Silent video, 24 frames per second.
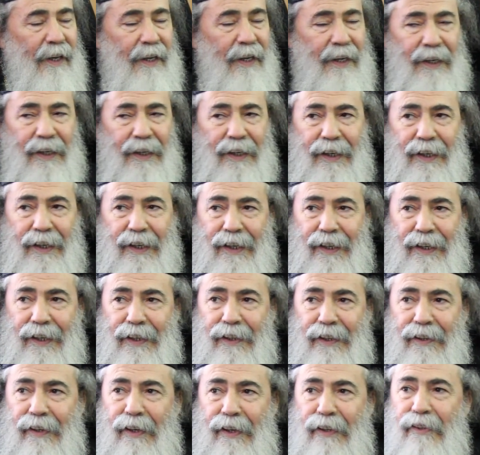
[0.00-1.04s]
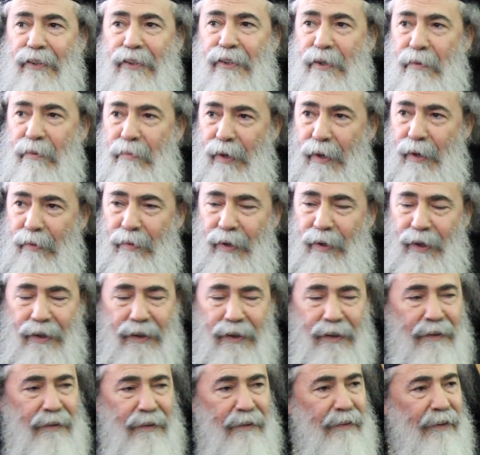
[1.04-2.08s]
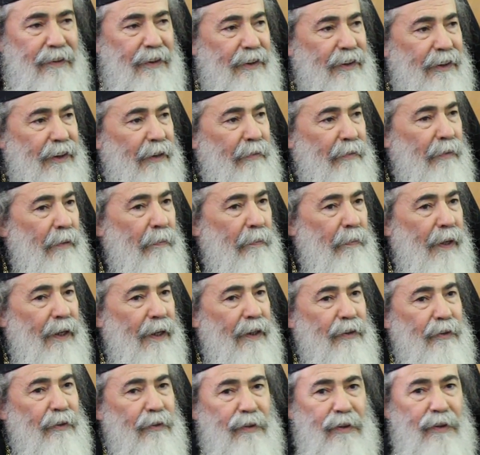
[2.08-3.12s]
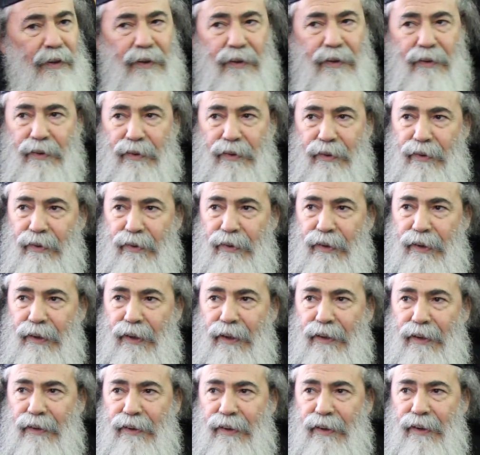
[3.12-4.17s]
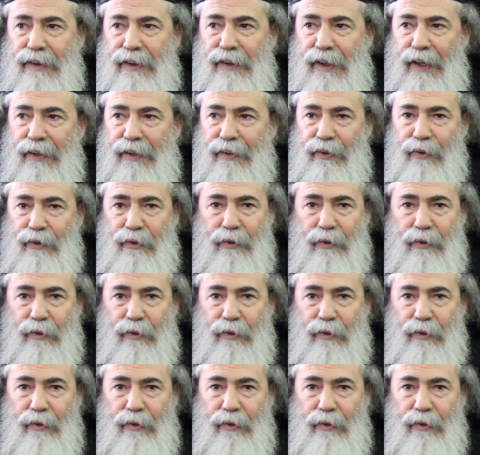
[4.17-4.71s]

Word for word: Addis in Addis Ababa. The same applies to the Syrians and other